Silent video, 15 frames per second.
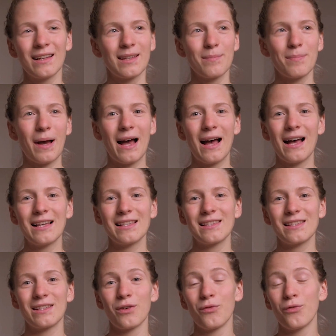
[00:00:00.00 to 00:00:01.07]
the
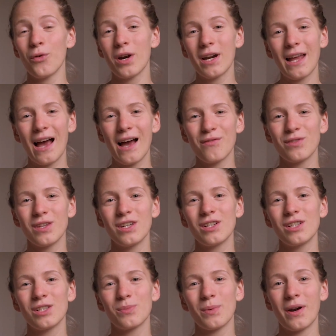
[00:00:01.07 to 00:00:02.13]
past four and a half
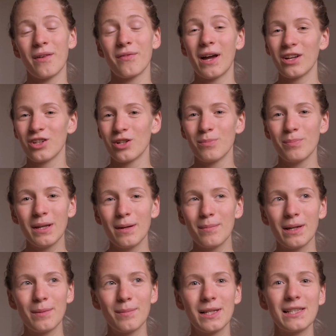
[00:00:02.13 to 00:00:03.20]
years where I've actually been a
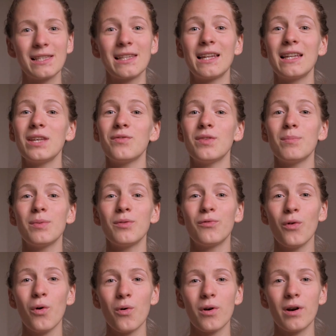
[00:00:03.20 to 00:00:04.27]
minimalist and even
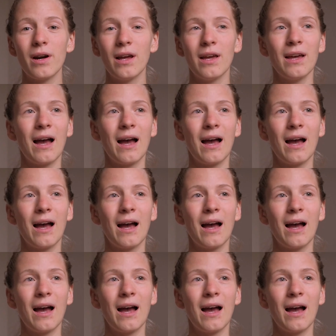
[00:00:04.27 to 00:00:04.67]
before